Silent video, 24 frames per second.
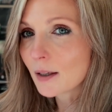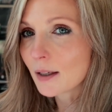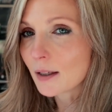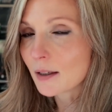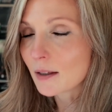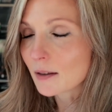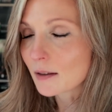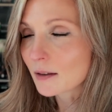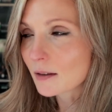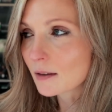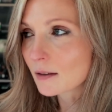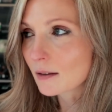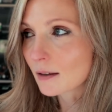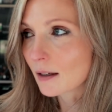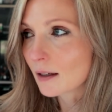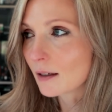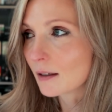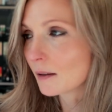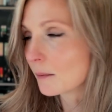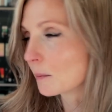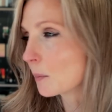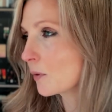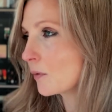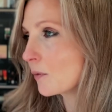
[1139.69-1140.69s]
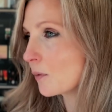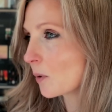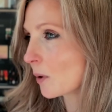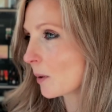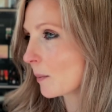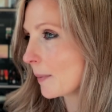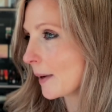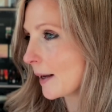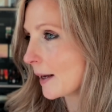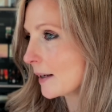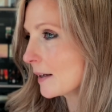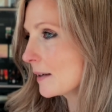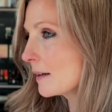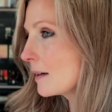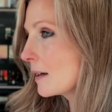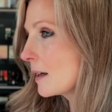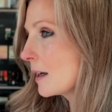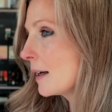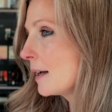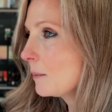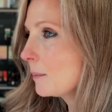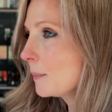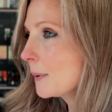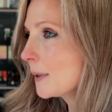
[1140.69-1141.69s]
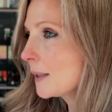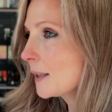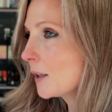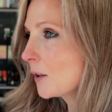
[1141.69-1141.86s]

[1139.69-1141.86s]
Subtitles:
is done before bed, but